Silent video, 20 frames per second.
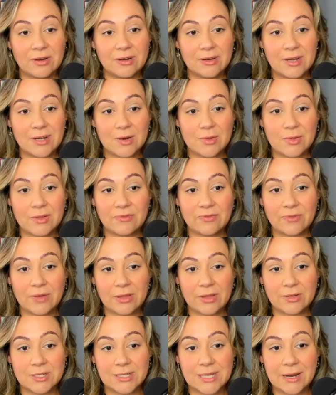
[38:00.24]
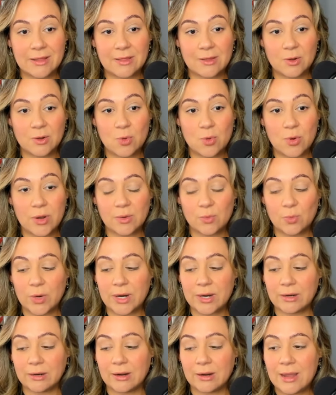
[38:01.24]
the other side of the coin
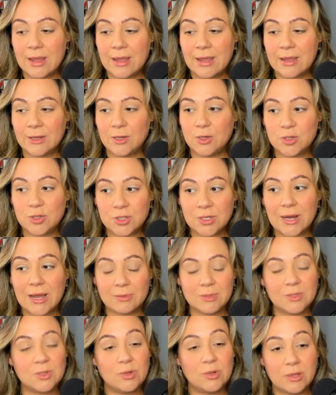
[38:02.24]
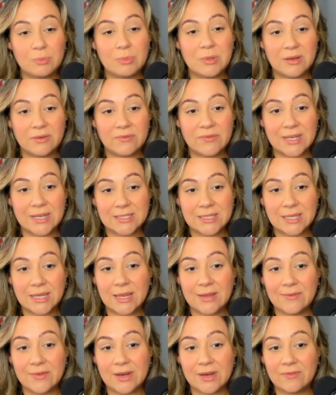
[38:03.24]
where you should absolutely be investing
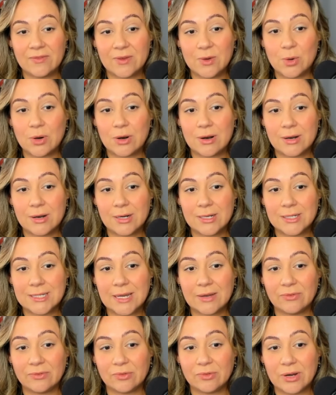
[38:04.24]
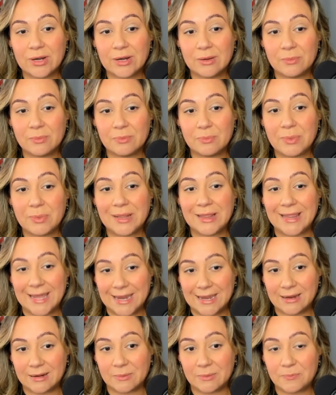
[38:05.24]
even if you are in a debt freedom
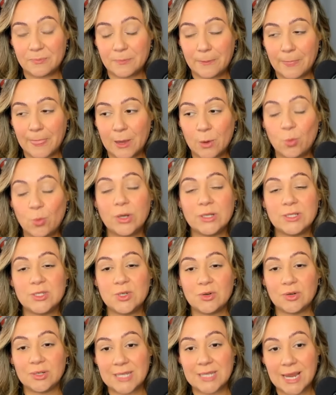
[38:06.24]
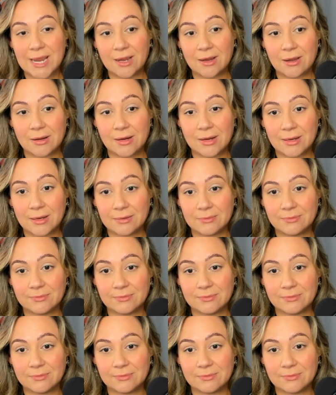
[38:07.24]
plan. What's your take on it?